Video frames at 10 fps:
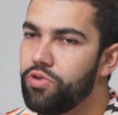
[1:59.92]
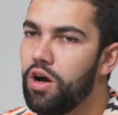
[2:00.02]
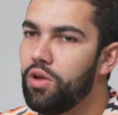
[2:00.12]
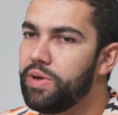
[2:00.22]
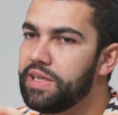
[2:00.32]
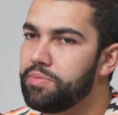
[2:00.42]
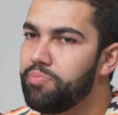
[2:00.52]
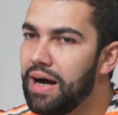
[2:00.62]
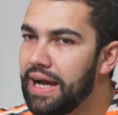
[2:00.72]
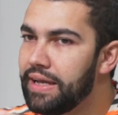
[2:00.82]
you always
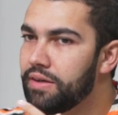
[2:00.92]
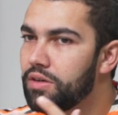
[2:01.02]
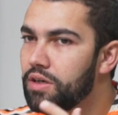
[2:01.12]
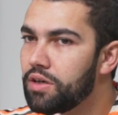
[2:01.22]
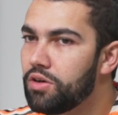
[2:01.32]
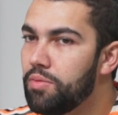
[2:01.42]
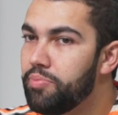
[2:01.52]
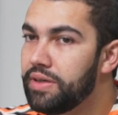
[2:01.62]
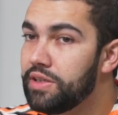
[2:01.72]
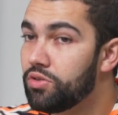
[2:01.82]
buy
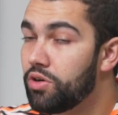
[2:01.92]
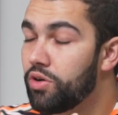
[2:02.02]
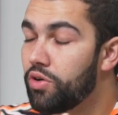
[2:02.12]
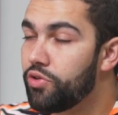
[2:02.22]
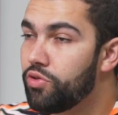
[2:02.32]
companies or